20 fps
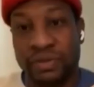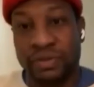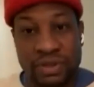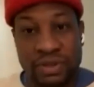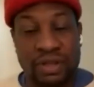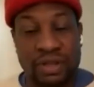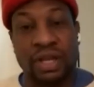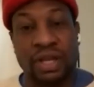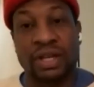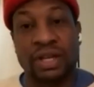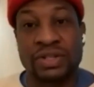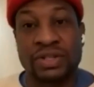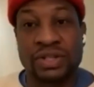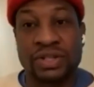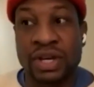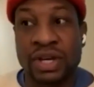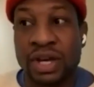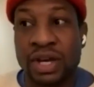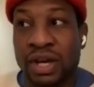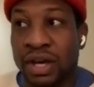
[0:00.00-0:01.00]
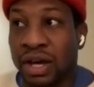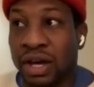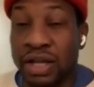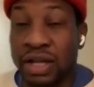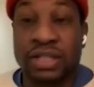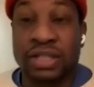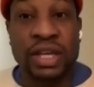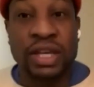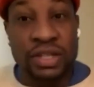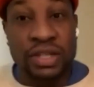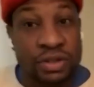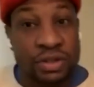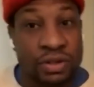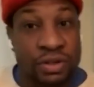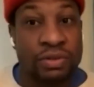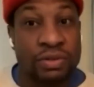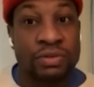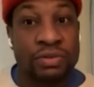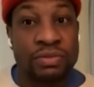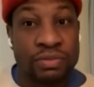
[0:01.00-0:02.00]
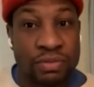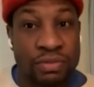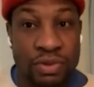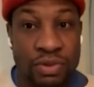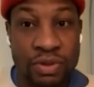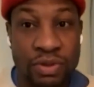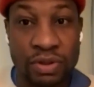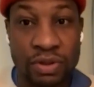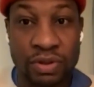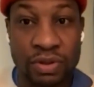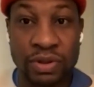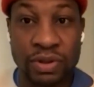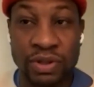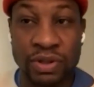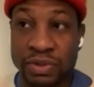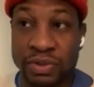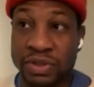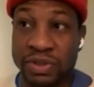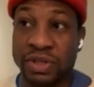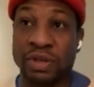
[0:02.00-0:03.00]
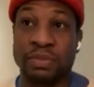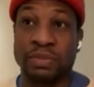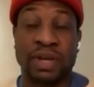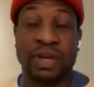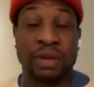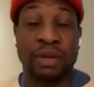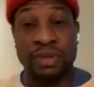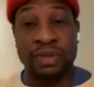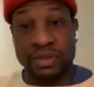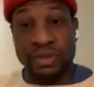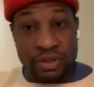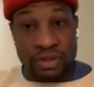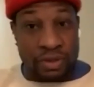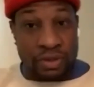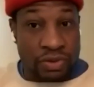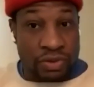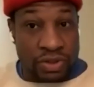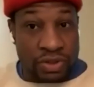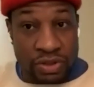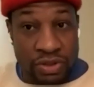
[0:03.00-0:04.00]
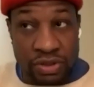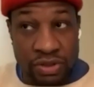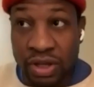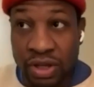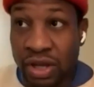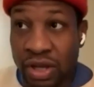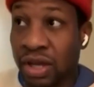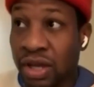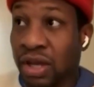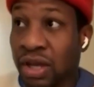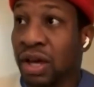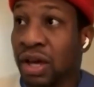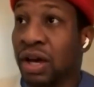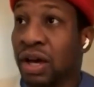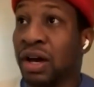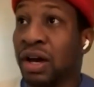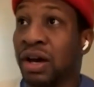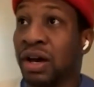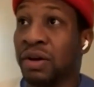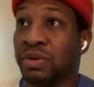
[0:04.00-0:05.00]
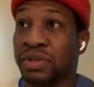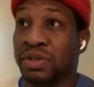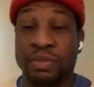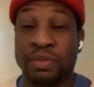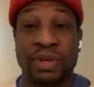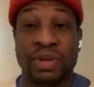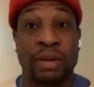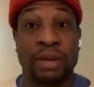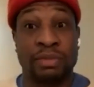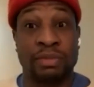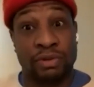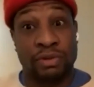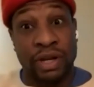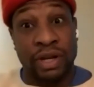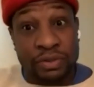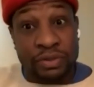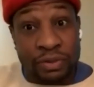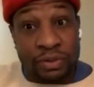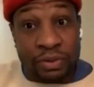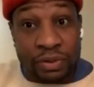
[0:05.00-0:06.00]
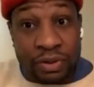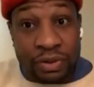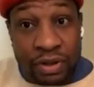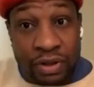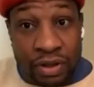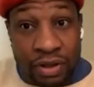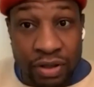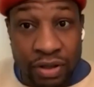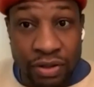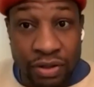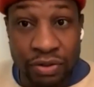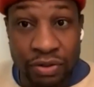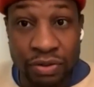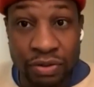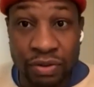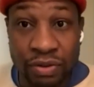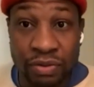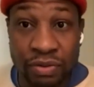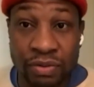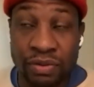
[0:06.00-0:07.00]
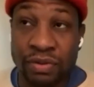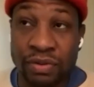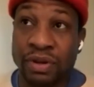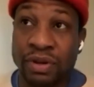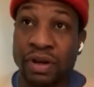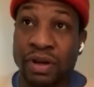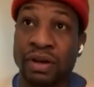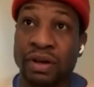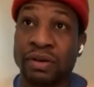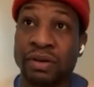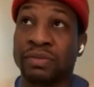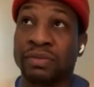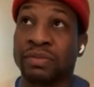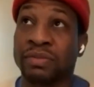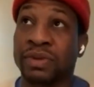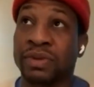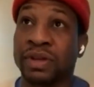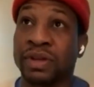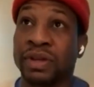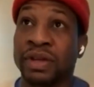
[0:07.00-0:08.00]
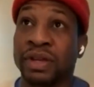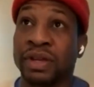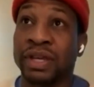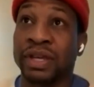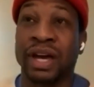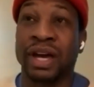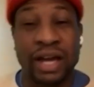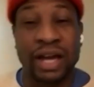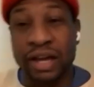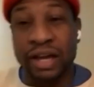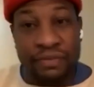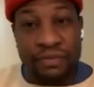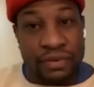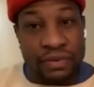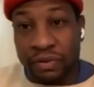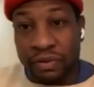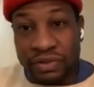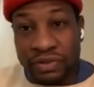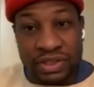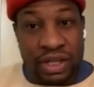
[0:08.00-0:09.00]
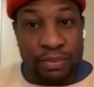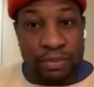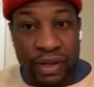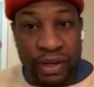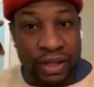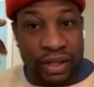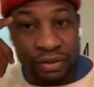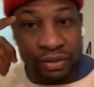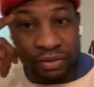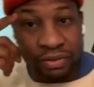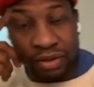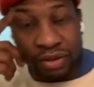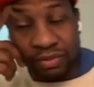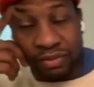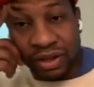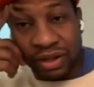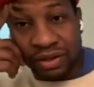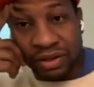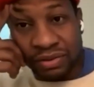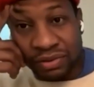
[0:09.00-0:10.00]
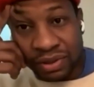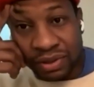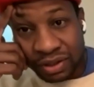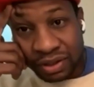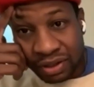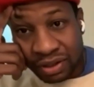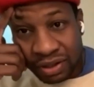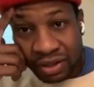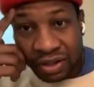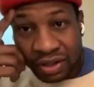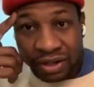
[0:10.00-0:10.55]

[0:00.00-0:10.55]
me off to the next uh, teacher. You know, which then became institution, uh, which then became director. You know, um, yeah, I, I've noticed that pattern throughout my career